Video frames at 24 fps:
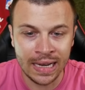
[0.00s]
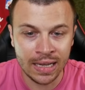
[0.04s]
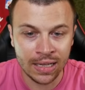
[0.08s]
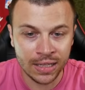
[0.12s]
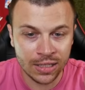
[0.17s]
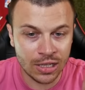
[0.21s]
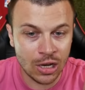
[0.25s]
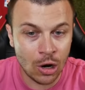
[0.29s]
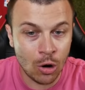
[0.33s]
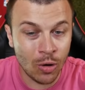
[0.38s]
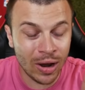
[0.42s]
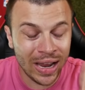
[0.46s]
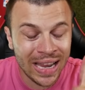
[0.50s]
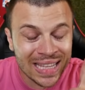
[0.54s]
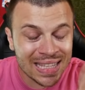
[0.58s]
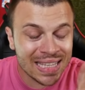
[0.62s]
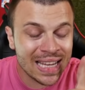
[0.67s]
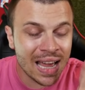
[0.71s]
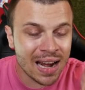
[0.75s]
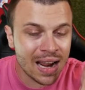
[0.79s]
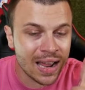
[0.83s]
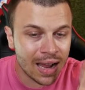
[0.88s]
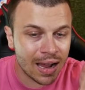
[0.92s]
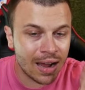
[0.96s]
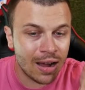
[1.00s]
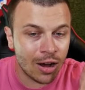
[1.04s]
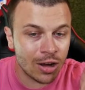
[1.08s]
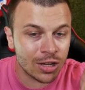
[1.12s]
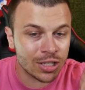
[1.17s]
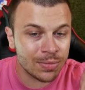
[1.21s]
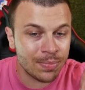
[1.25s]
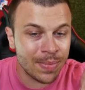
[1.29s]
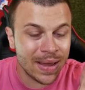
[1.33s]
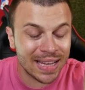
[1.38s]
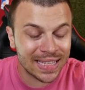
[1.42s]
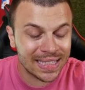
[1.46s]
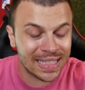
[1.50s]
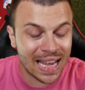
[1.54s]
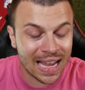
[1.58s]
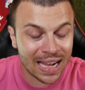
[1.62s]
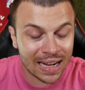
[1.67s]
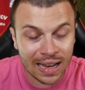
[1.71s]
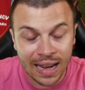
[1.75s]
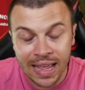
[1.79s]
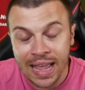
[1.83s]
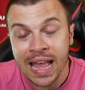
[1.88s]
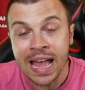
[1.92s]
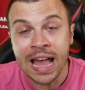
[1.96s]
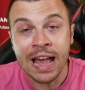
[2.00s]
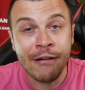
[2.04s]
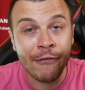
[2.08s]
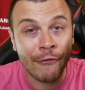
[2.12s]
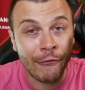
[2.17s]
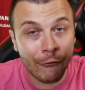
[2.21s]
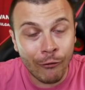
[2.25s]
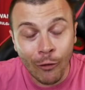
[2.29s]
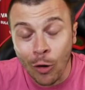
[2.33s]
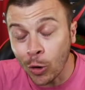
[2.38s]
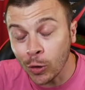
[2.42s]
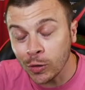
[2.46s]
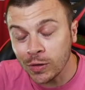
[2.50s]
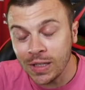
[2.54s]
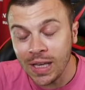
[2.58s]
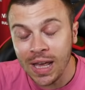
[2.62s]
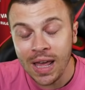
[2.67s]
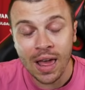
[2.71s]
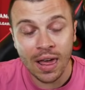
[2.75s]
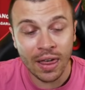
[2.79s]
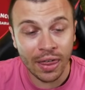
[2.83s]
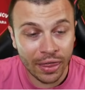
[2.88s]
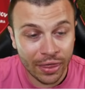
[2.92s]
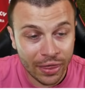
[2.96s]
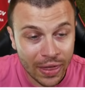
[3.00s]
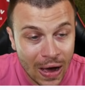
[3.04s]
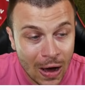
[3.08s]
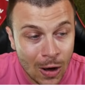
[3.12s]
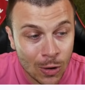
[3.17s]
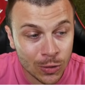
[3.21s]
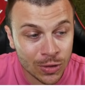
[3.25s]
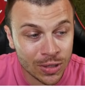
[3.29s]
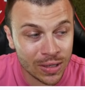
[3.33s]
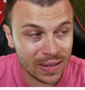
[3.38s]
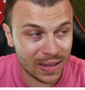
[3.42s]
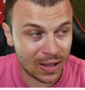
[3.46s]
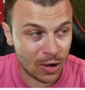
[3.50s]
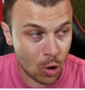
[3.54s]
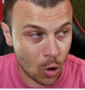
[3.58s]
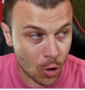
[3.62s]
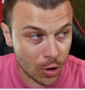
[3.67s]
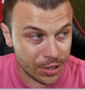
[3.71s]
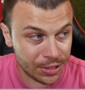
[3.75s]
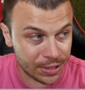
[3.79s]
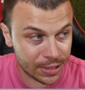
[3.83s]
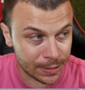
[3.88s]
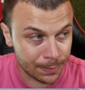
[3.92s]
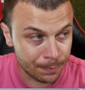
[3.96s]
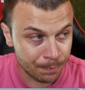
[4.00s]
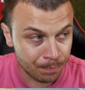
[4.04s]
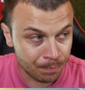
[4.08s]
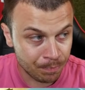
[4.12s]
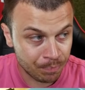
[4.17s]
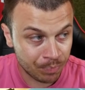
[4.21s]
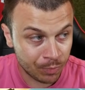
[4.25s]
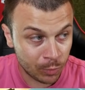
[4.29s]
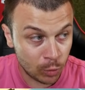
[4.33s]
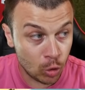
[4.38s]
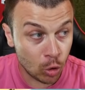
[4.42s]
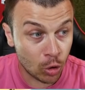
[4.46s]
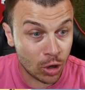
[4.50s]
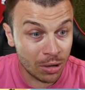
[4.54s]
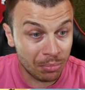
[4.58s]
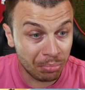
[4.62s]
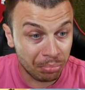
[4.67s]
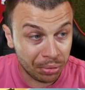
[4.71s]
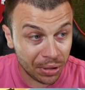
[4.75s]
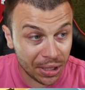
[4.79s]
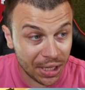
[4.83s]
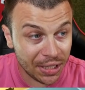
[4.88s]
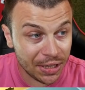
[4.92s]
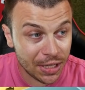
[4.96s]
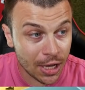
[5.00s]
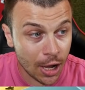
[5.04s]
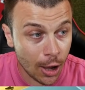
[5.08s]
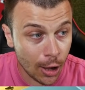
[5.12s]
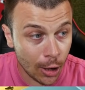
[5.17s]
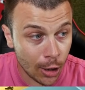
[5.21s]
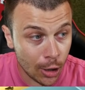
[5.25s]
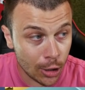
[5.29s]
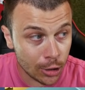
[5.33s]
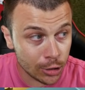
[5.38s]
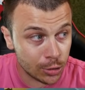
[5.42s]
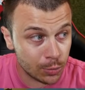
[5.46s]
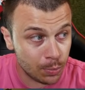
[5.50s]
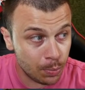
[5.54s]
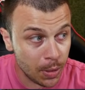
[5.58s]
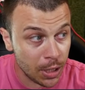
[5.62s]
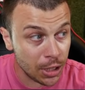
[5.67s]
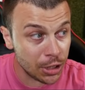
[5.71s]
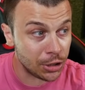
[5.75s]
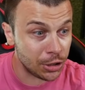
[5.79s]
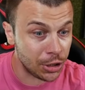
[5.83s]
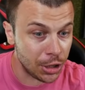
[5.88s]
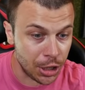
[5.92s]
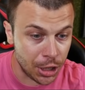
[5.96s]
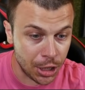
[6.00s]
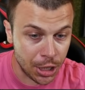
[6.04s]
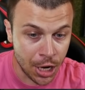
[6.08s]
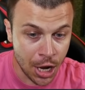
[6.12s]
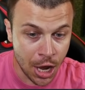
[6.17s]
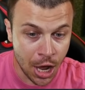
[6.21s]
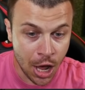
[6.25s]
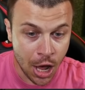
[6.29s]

So it's gonna cost me exactly 40,000 coins to complete the SBC.